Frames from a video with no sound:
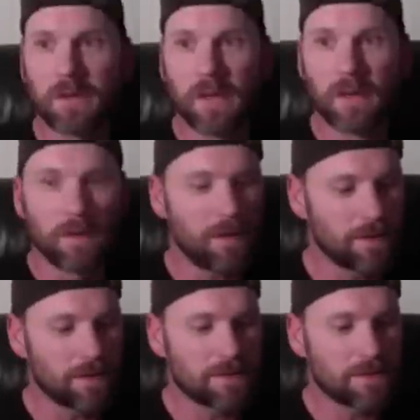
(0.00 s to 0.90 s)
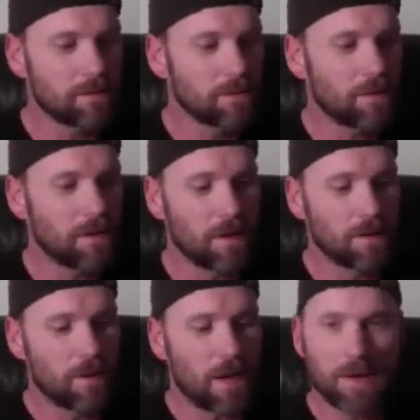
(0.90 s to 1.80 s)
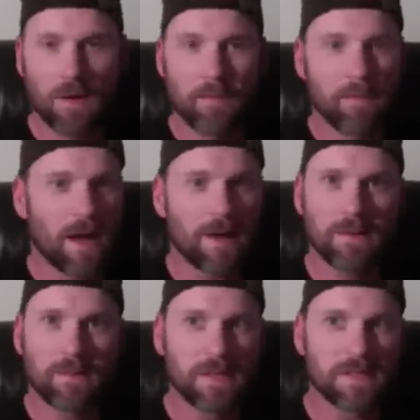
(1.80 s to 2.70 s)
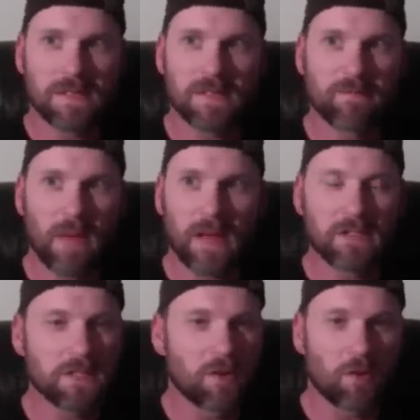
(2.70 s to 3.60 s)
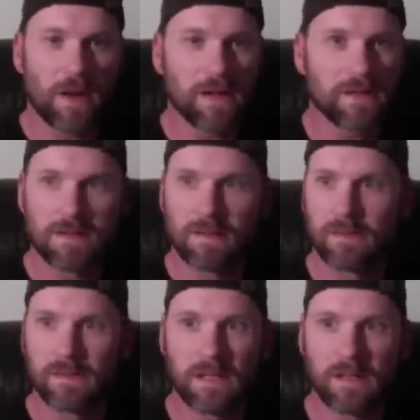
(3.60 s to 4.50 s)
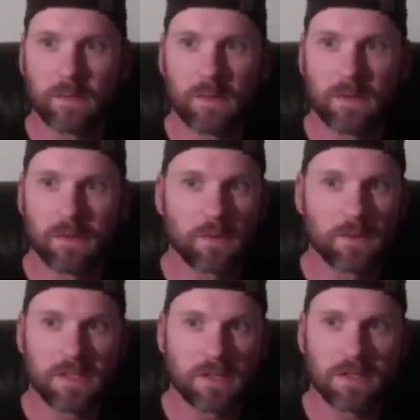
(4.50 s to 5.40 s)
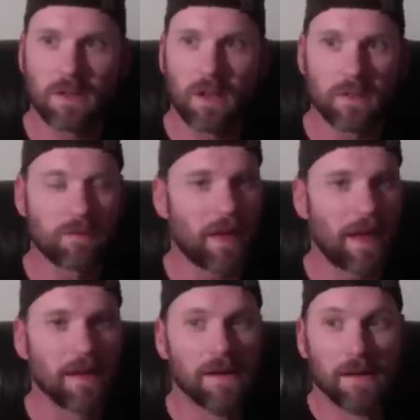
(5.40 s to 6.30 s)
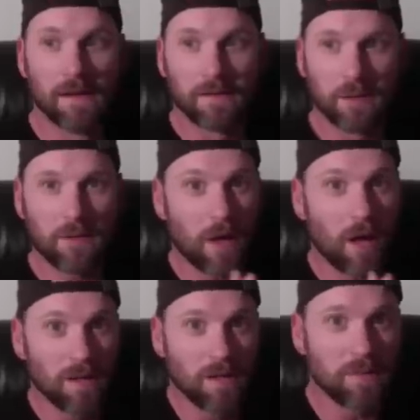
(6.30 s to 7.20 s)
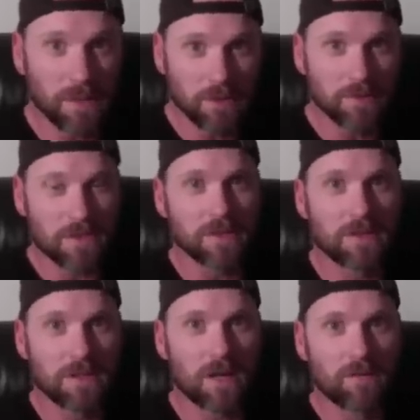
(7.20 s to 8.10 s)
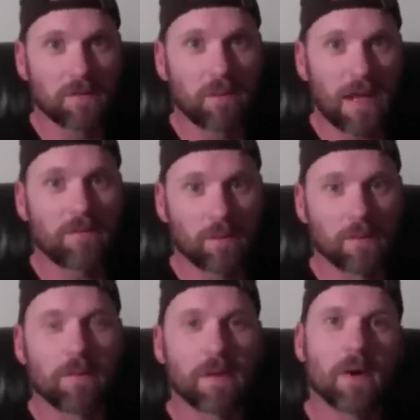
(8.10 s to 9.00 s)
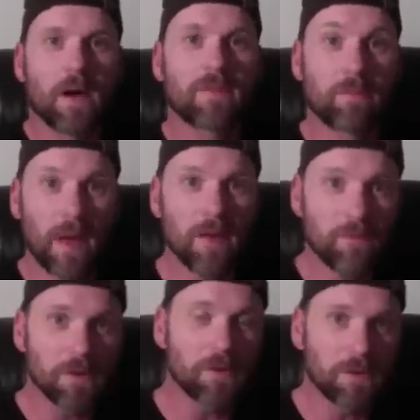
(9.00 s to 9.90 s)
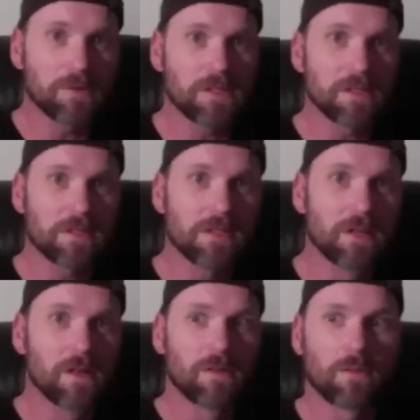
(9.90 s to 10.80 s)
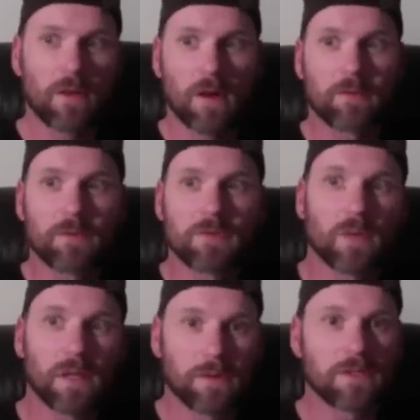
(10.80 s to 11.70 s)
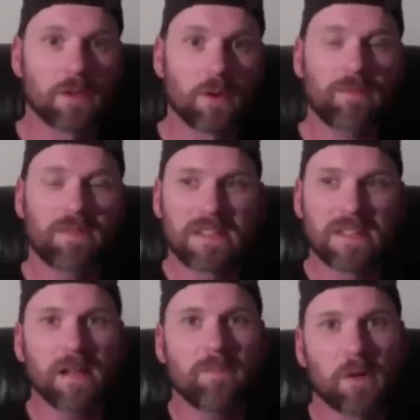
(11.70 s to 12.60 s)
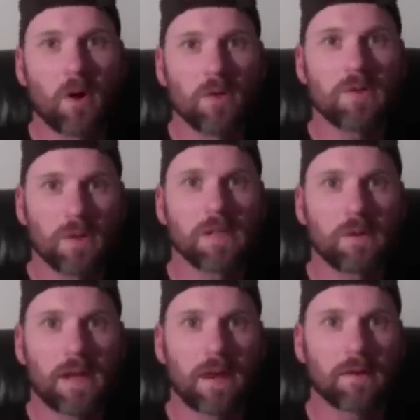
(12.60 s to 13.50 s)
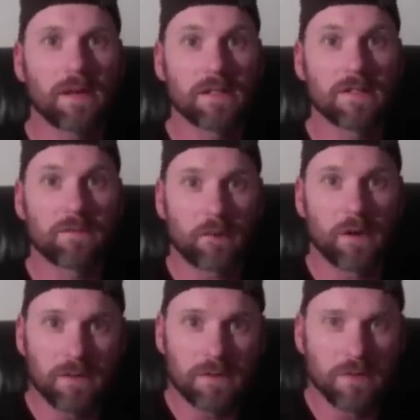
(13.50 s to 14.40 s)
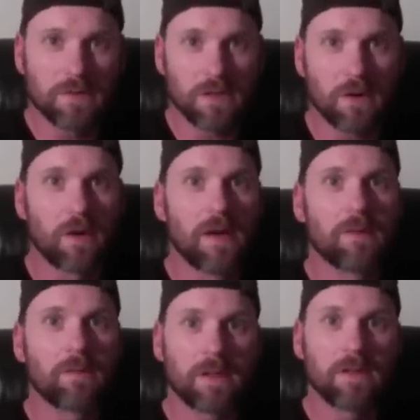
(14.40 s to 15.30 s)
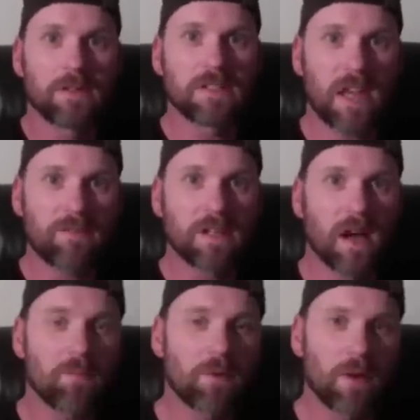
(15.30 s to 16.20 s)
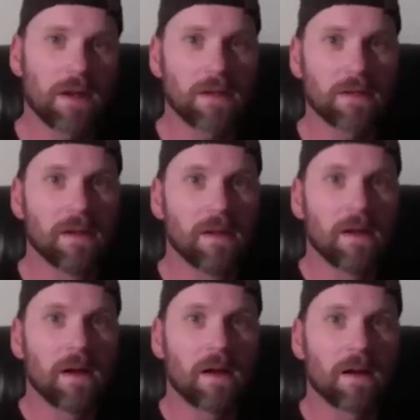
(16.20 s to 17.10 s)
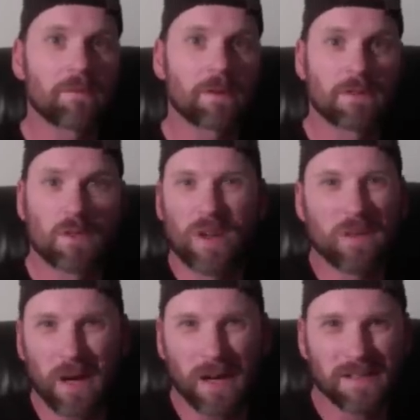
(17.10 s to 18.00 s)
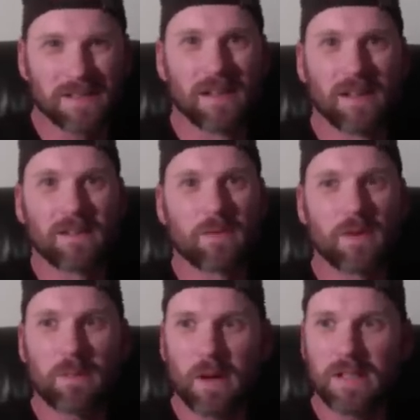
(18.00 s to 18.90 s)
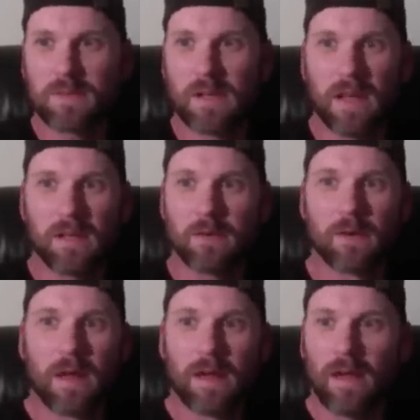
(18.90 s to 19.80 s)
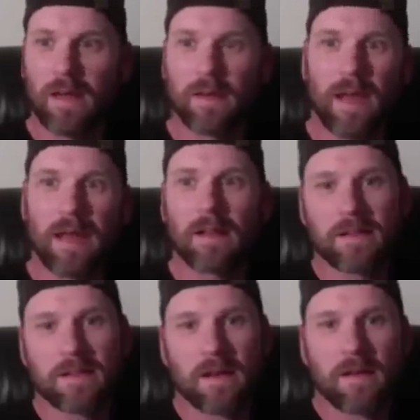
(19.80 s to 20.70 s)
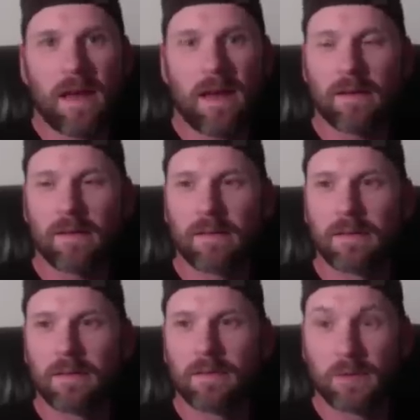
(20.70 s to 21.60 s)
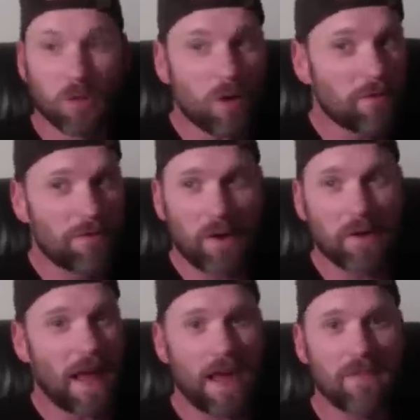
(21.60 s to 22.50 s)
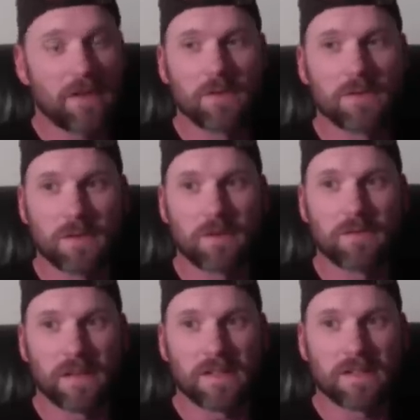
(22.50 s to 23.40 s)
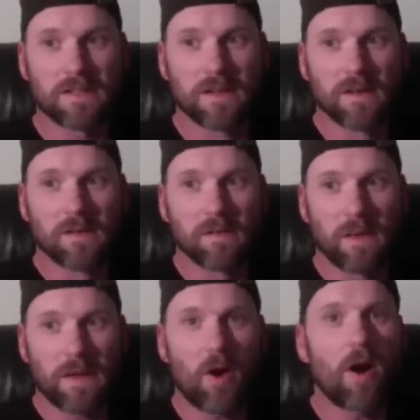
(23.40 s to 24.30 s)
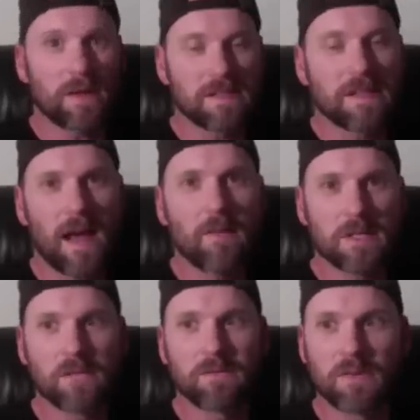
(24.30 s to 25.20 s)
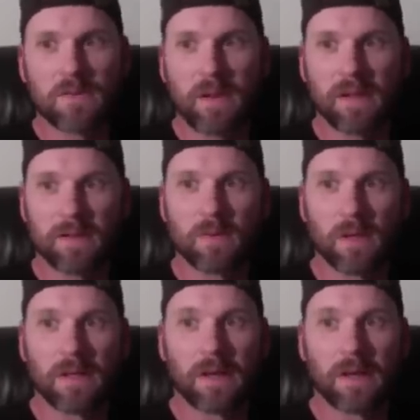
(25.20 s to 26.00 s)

is um, I don't, I'm not in the business of managing credits and dealing with your usage and all of that. You get unlimited usage of the platform, but you have to pay for your usage uh, through Twilio. So you have to set up your own Twilio account. It's free to do so, but then you just have to upgrade it uh, for 20 bucks. 20 bucks will get you, and Alex, you're a very heavy user of this. Like, honestly, how much have you spent in Twilio?